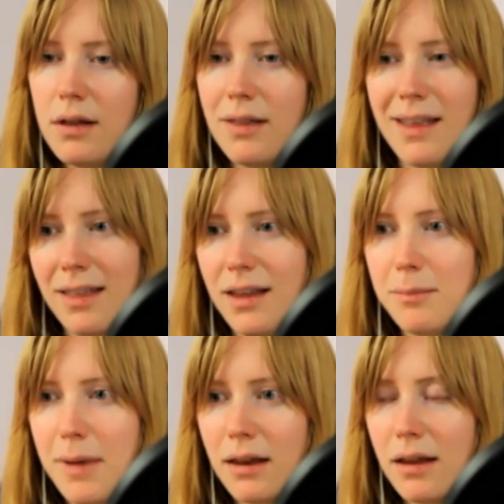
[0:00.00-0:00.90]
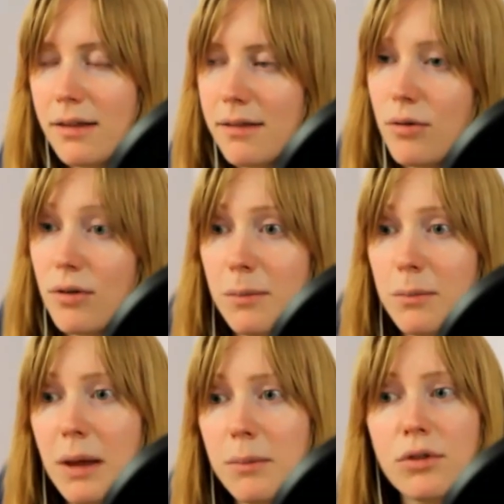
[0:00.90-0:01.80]
like lead magnets, or
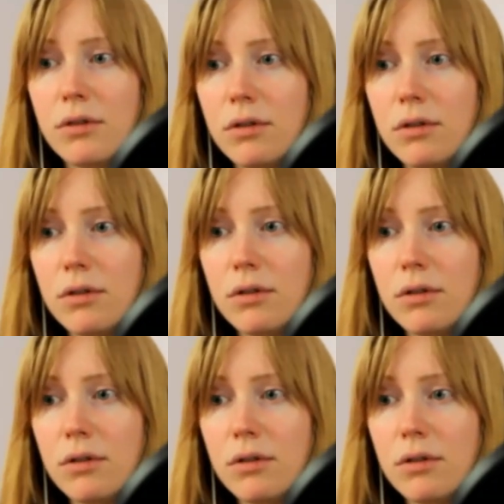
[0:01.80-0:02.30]
sometimes they're